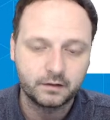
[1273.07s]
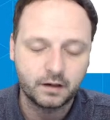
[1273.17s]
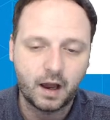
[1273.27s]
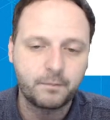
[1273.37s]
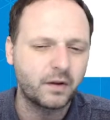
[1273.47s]

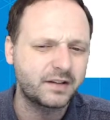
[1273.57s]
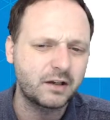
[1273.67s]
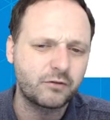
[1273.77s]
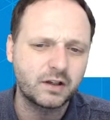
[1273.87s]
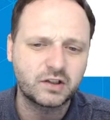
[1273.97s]
I'm not saying
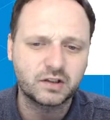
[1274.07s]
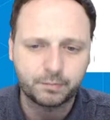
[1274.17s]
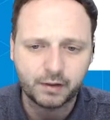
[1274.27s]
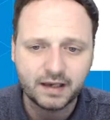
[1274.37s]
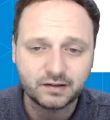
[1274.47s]
Grealish is a
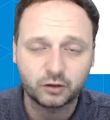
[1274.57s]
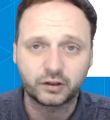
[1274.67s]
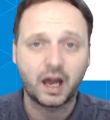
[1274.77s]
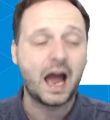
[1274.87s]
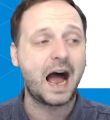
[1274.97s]

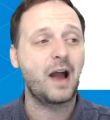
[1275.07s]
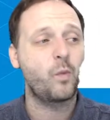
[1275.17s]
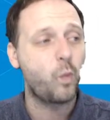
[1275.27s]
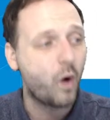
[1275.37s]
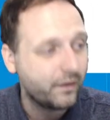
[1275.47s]
placeholder. I
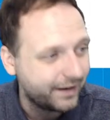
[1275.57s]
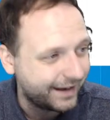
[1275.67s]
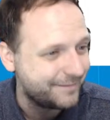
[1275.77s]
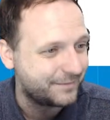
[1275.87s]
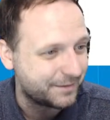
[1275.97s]
want
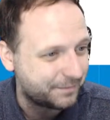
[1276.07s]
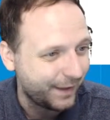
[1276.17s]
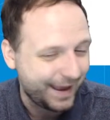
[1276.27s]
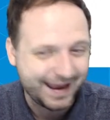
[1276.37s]
him to play.